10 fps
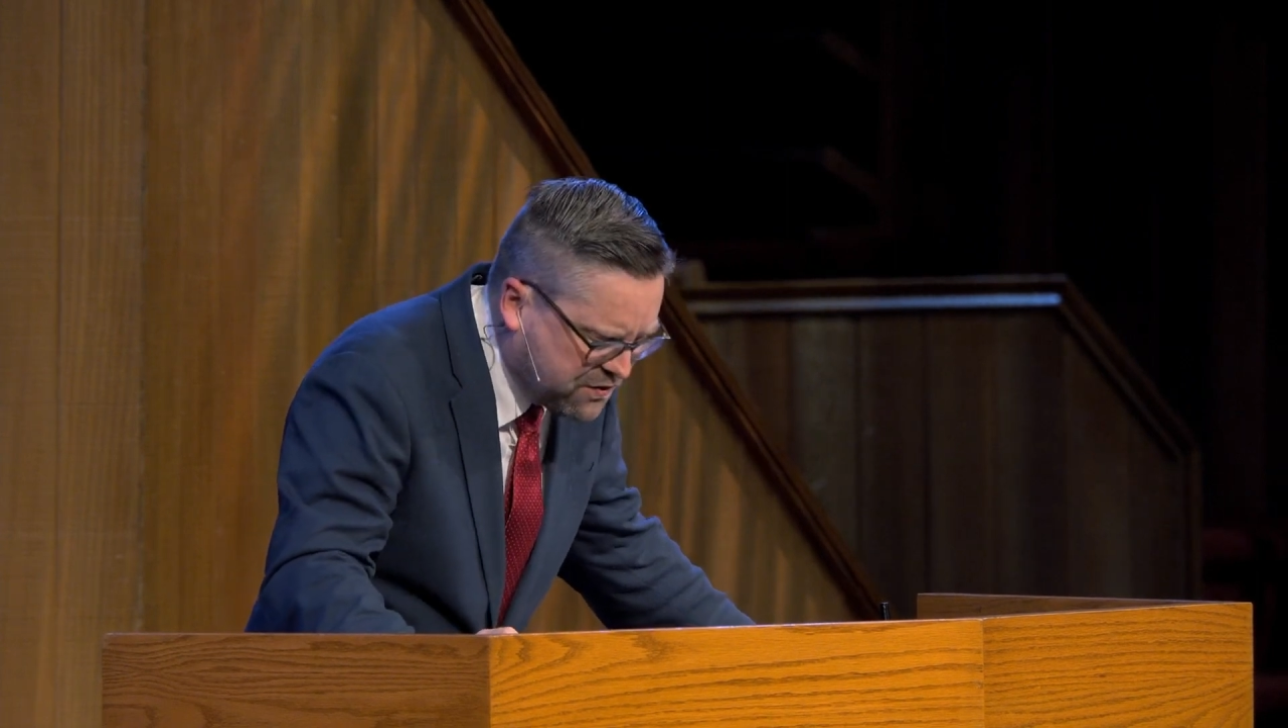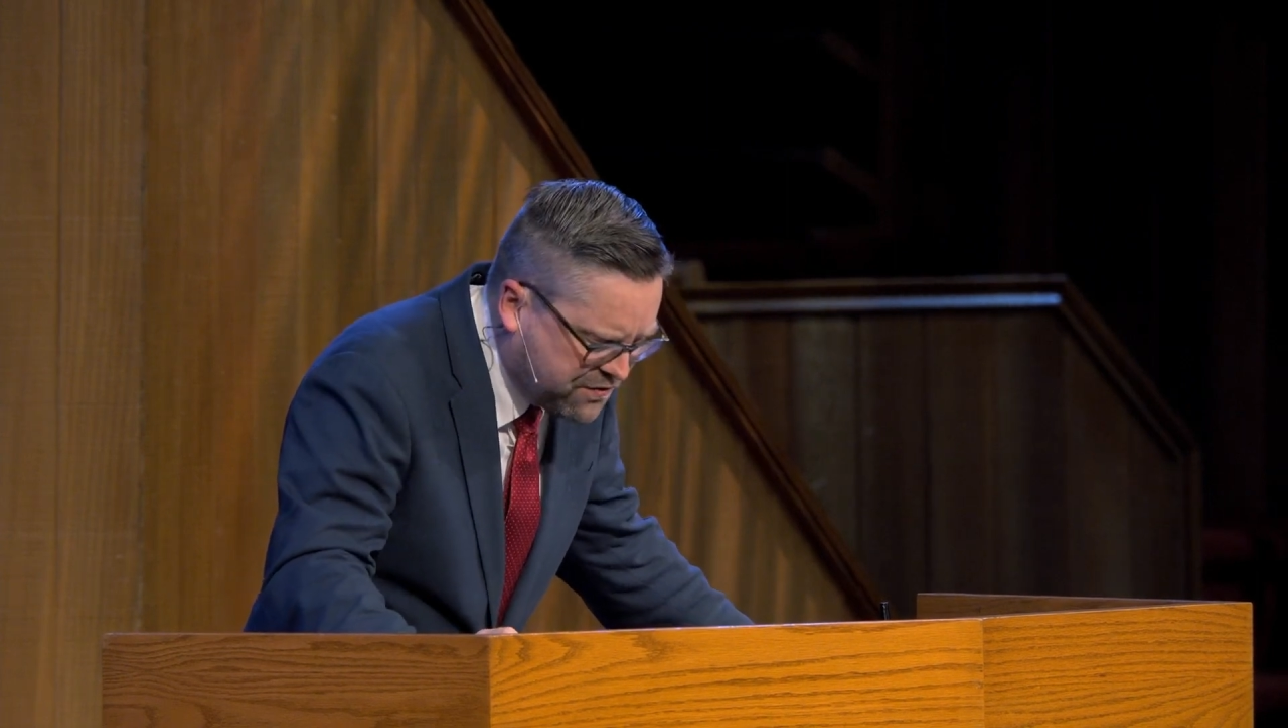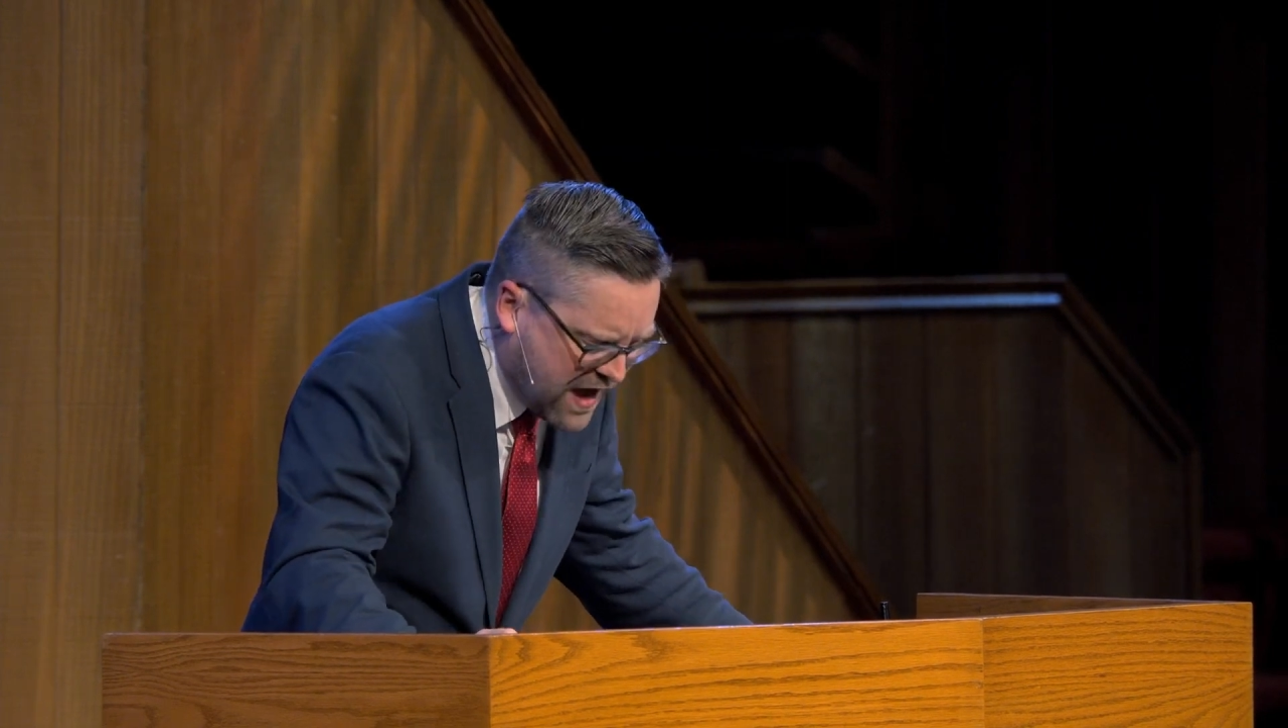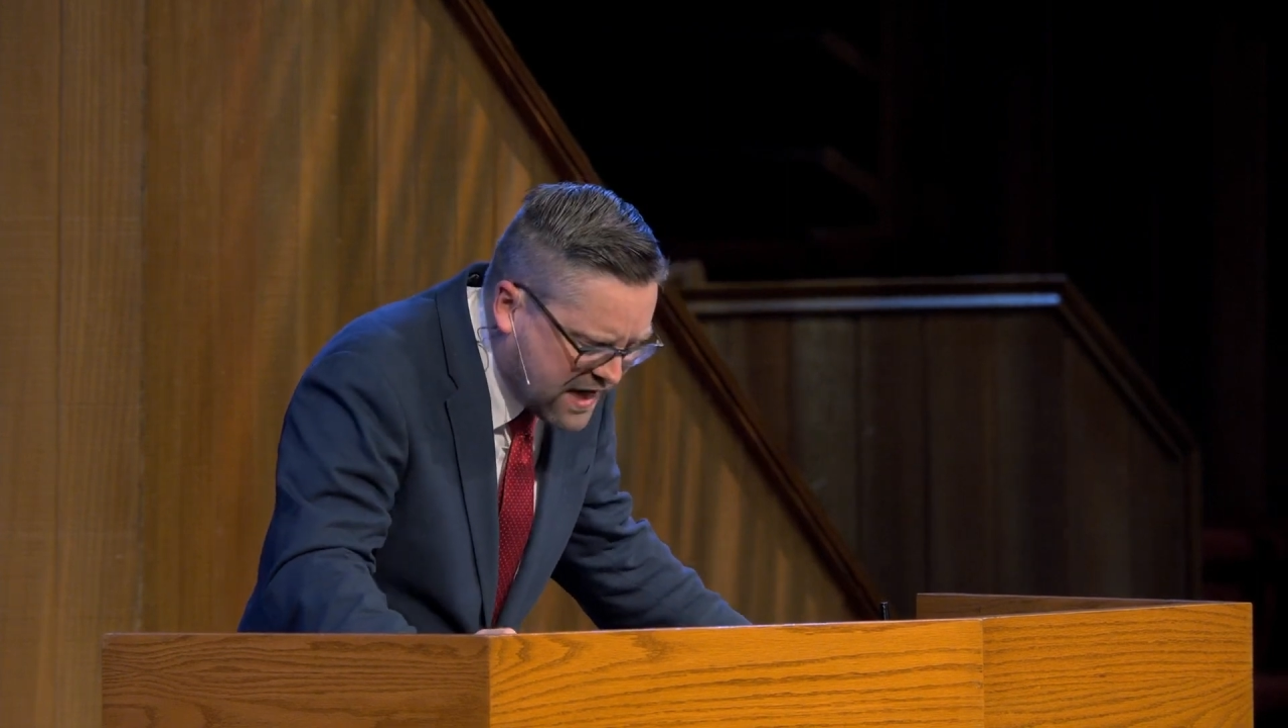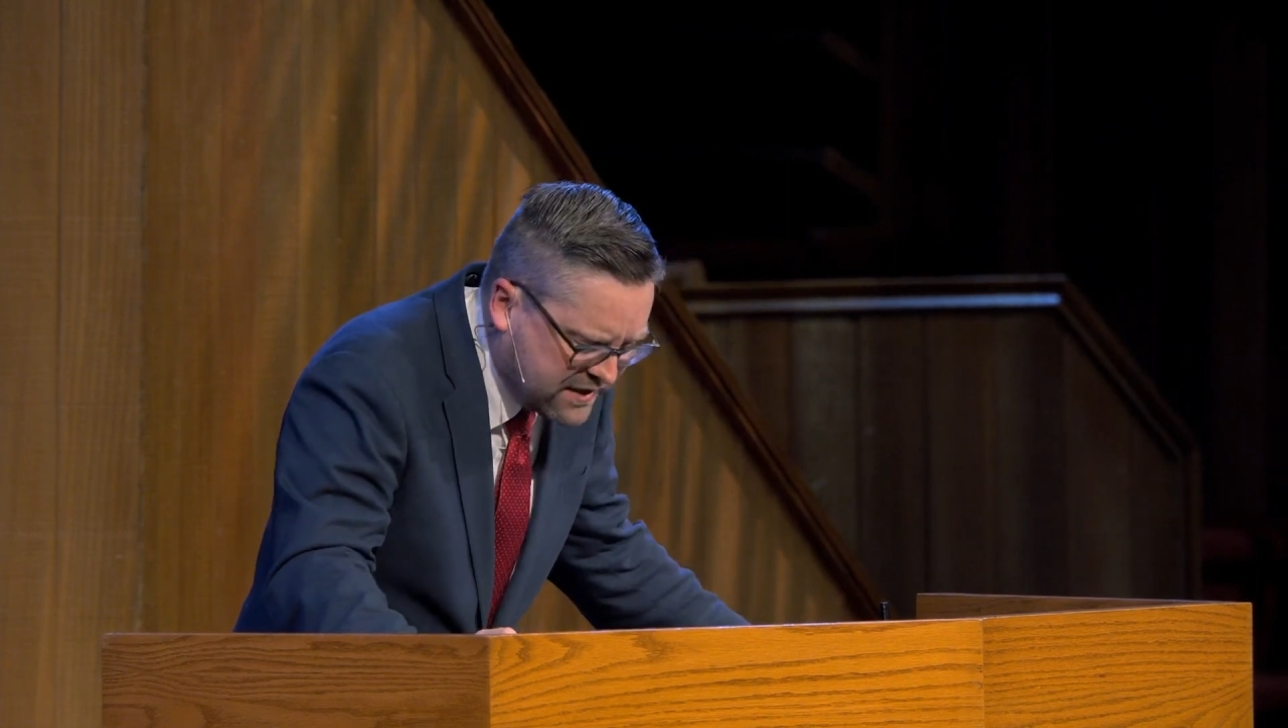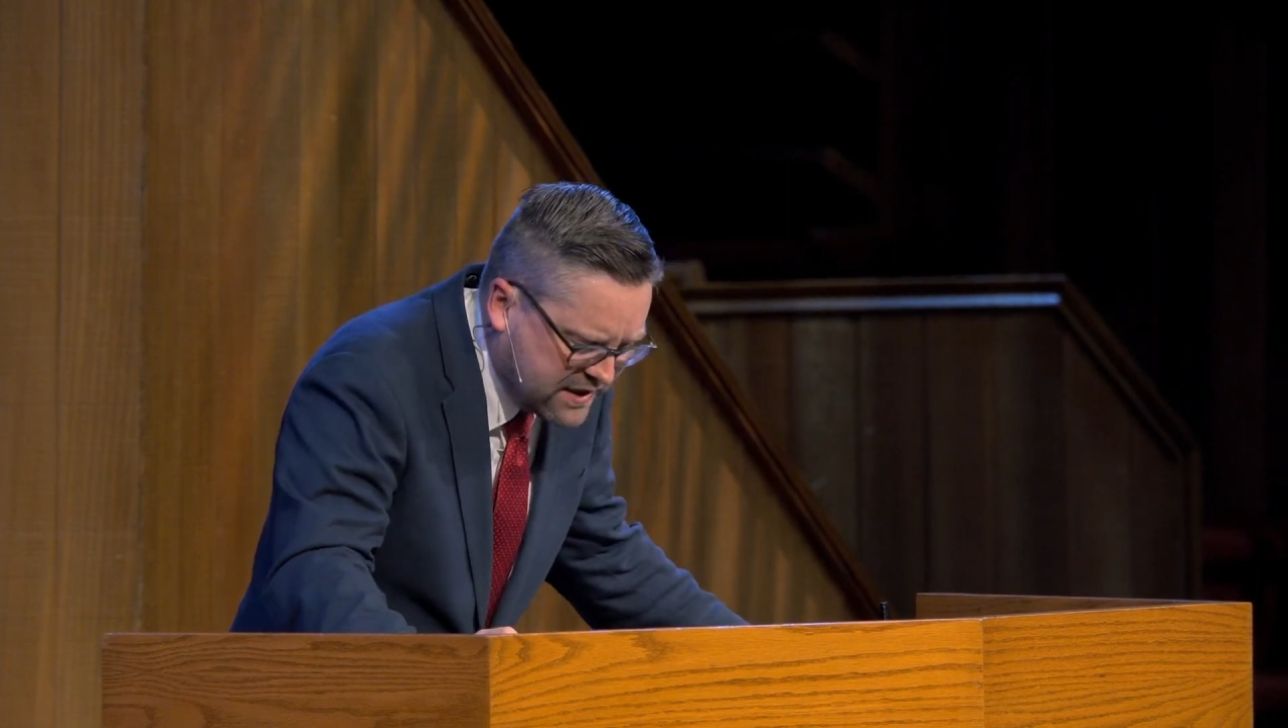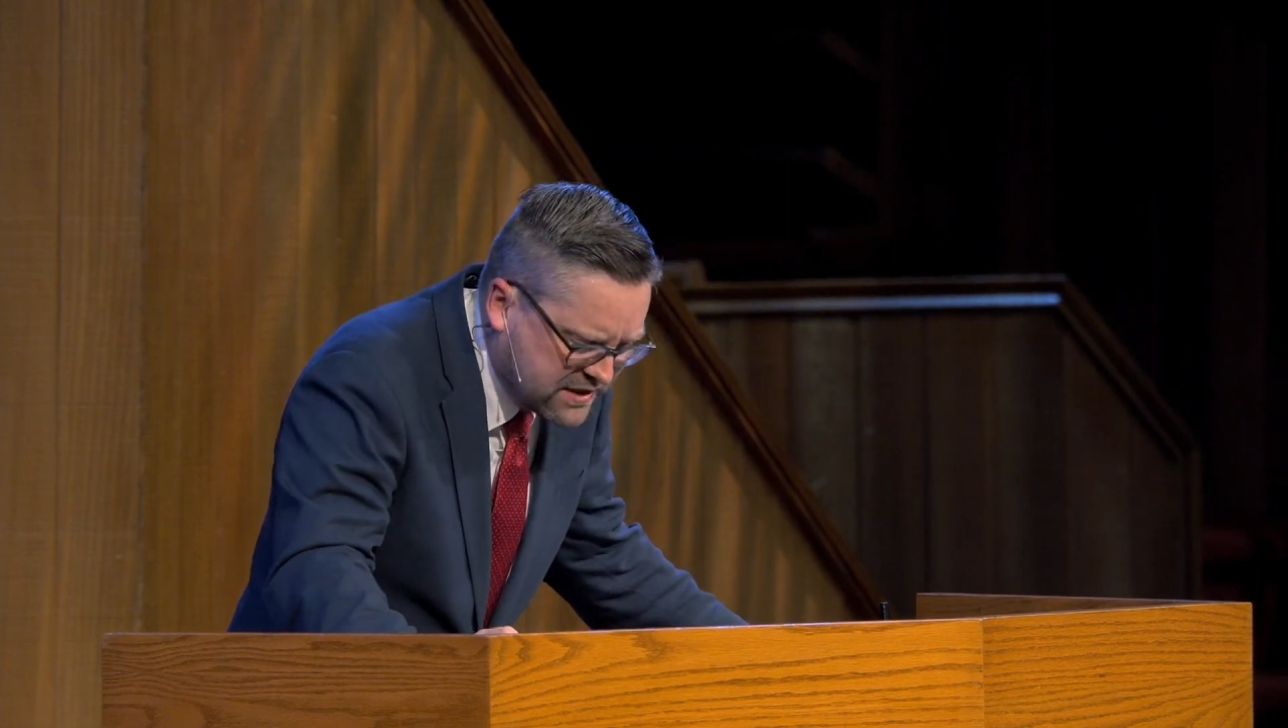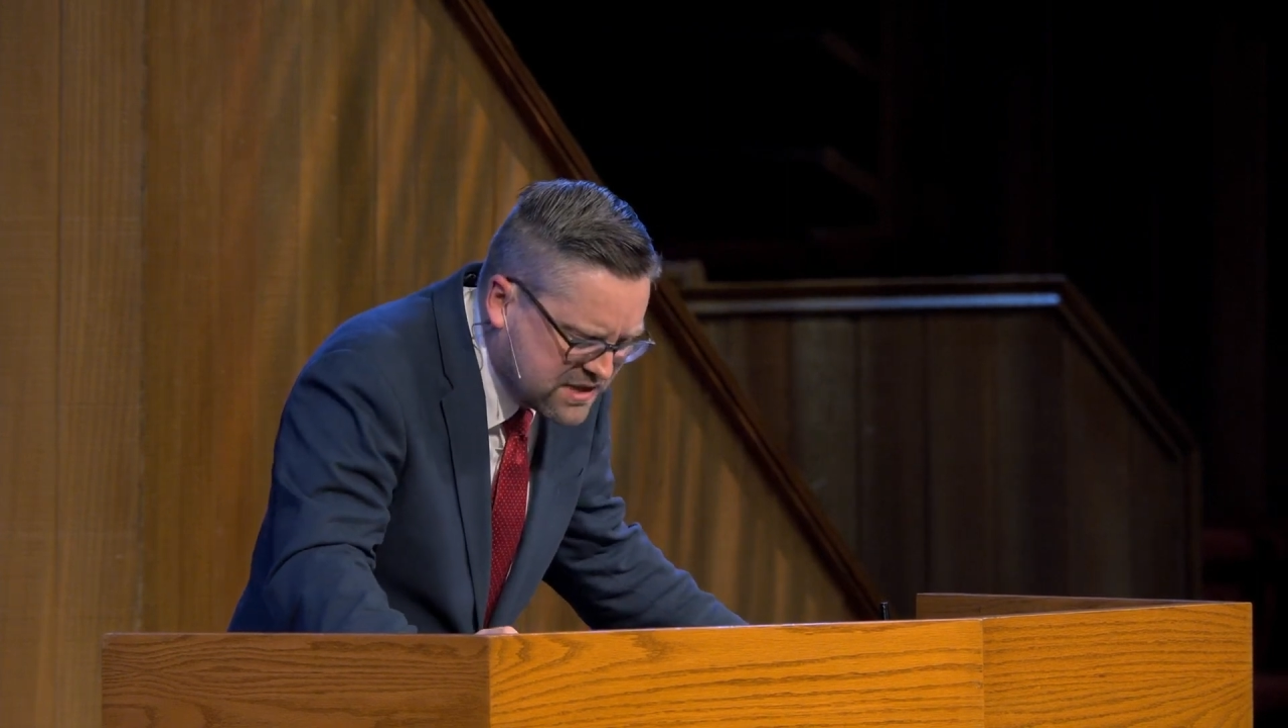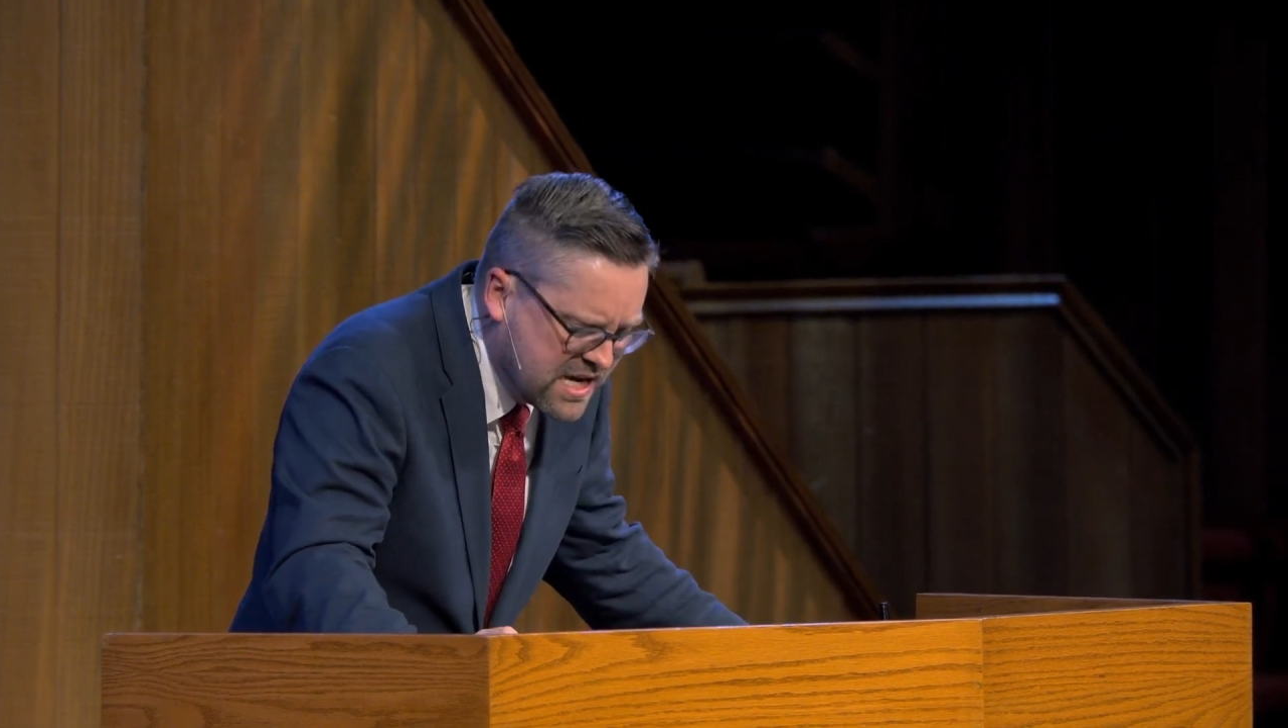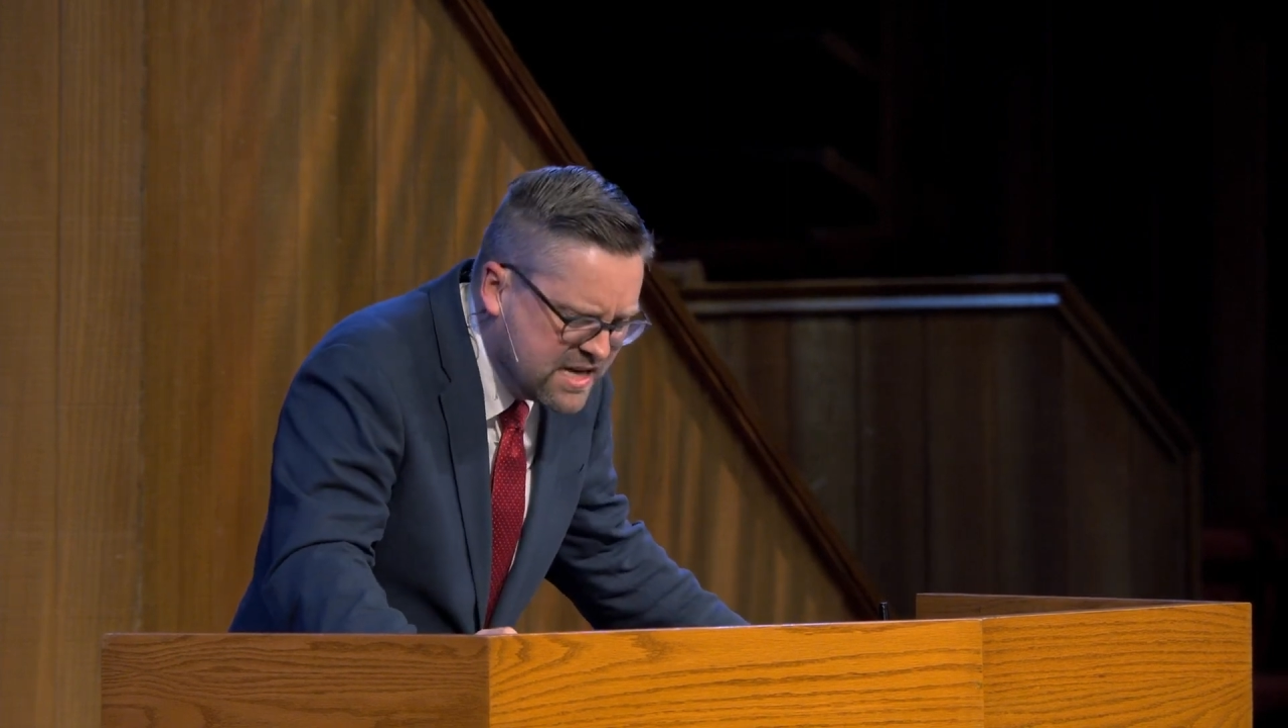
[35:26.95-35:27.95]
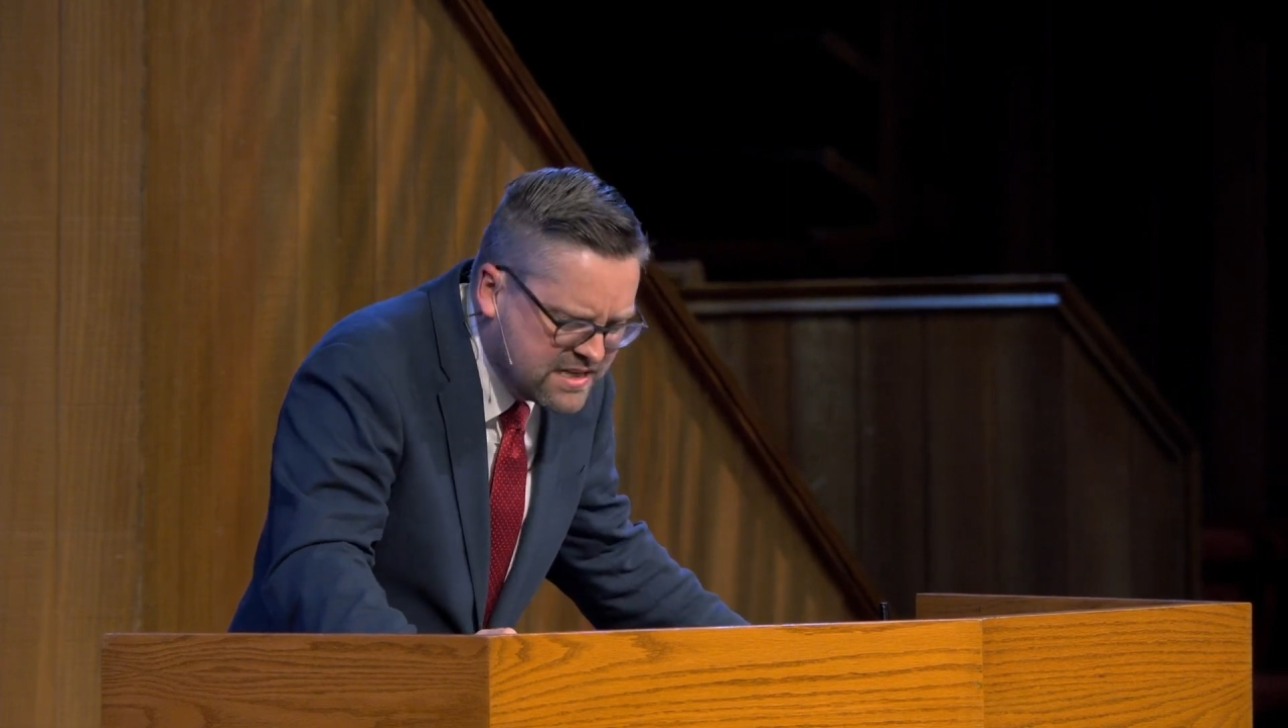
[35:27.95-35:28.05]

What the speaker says: fatlings.